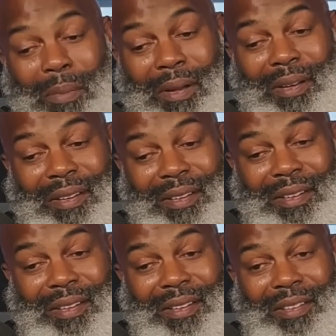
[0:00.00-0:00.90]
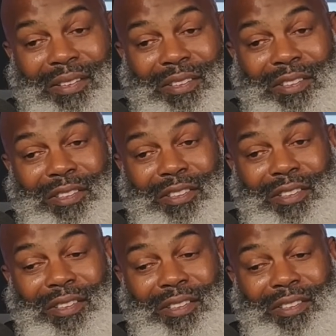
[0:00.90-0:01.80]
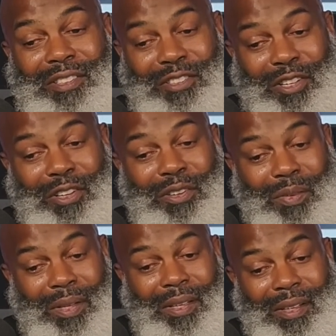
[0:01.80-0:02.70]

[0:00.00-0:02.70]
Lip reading: money to turn you in.